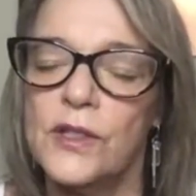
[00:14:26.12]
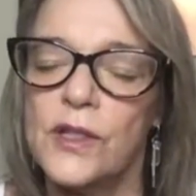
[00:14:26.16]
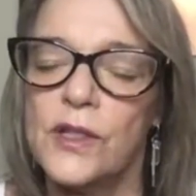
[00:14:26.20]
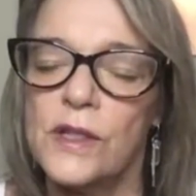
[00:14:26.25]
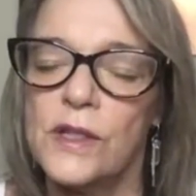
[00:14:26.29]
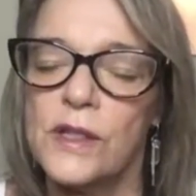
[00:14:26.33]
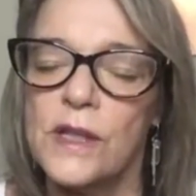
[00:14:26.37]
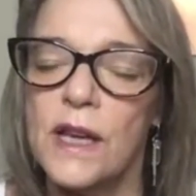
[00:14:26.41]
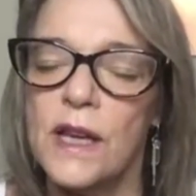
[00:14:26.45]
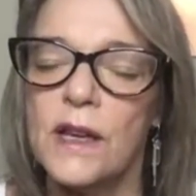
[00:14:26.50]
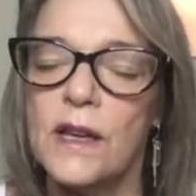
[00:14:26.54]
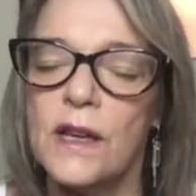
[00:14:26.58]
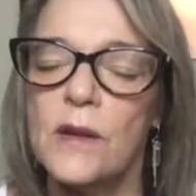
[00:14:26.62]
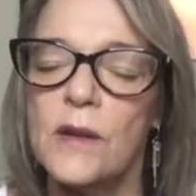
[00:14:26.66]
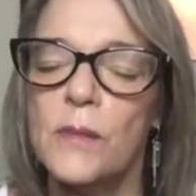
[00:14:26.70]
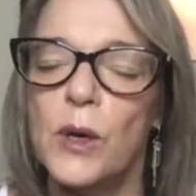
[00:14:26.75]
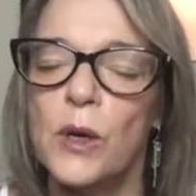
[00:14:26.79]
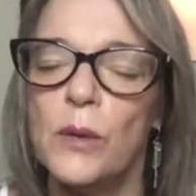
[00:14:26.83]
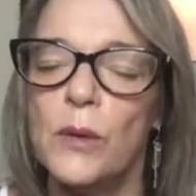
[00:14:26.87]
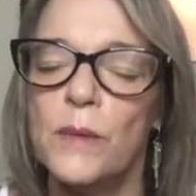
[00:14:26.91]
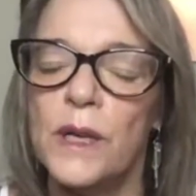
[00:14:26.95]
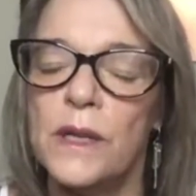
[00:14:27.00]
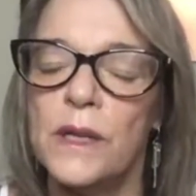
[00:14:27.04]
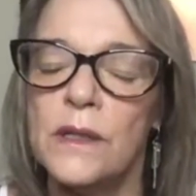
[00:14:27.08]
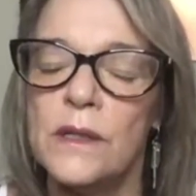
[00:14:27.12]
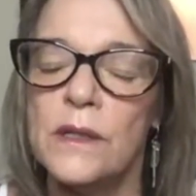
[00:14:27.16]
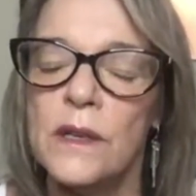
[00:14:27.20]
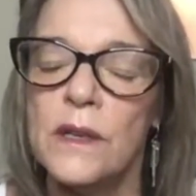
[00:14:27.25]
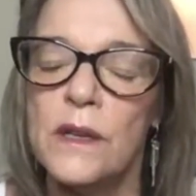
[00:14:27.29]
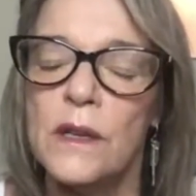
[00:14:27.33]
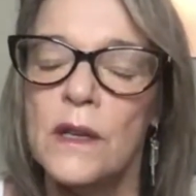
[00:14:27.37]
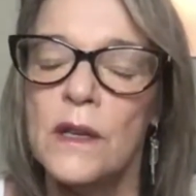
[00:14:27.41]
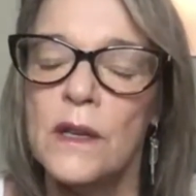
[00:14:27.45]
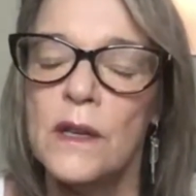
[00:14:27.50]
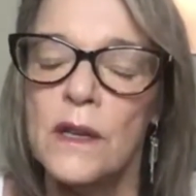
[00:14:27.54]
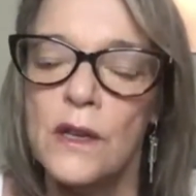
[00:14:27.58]
Let's just take a moment.
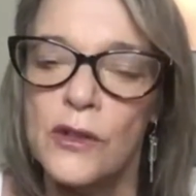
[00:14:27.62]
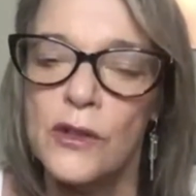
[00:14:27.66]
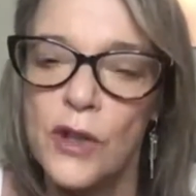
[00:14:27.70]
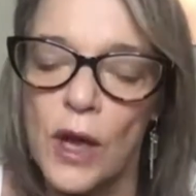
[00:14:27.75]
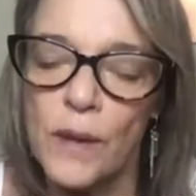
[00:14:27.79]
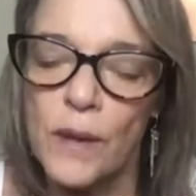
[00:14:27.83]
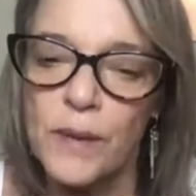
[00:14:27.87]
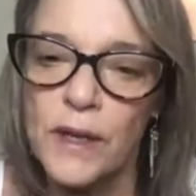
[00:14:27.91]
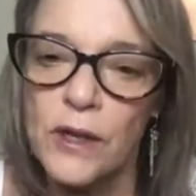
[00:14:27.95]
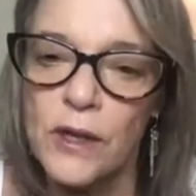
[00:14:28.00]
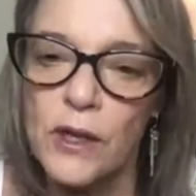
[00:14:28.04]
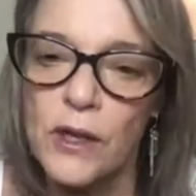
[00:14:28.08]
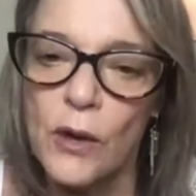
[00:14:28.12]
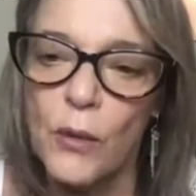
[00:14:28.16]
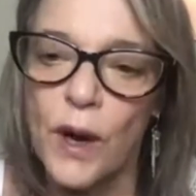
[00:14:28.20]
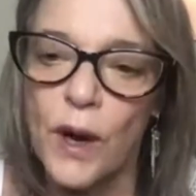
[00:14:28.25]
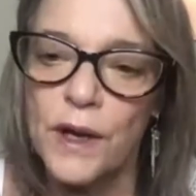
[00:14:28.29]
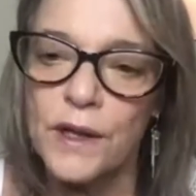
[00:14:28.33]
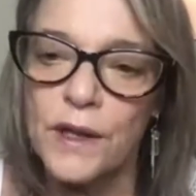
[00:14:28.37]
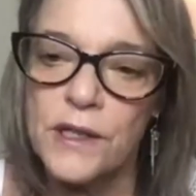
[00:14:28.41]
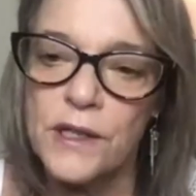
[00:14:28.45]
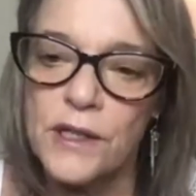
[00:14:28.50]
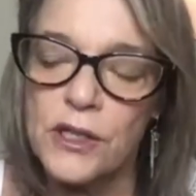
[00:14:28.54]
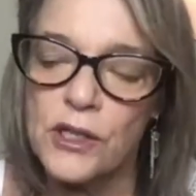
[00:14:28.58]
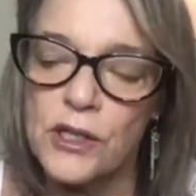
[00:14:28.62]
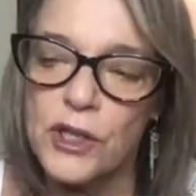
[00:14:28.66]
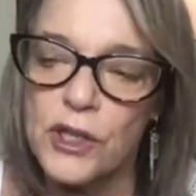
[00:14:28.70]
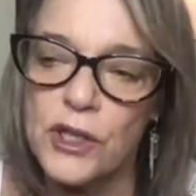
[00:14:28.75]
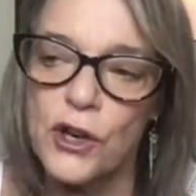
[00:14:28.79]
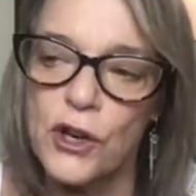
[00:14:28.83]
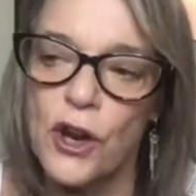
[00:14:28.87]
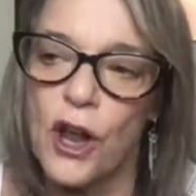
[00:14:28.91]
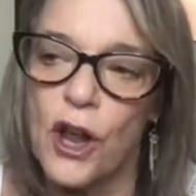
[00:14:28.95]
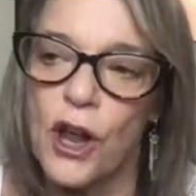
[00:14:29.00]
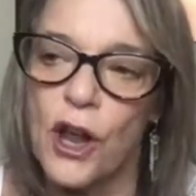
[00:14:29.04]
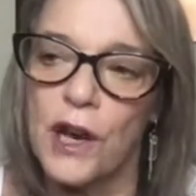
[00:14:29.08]
Dropping the awareness into
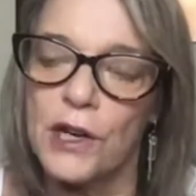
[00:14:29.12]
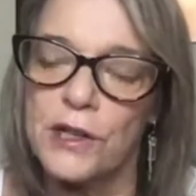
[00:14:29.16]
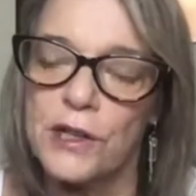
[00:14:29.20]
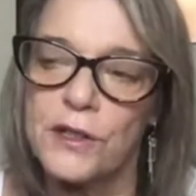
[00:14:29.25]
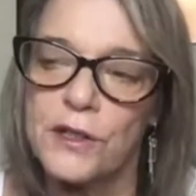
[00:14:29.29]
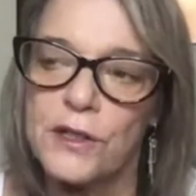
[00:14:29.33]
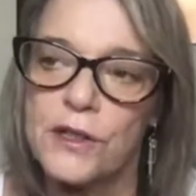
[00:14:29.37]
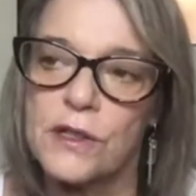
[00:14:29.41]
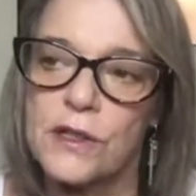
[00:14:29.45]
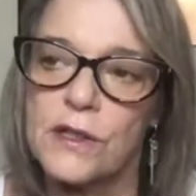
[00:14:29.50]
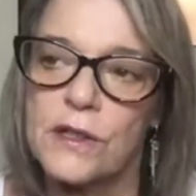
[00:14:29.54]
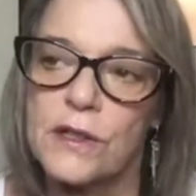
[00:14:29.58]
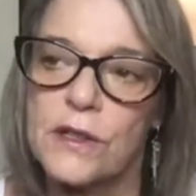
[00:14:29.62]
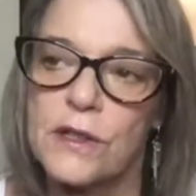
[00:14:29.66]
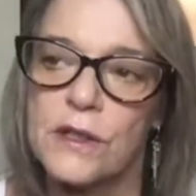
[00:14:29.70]
your heart.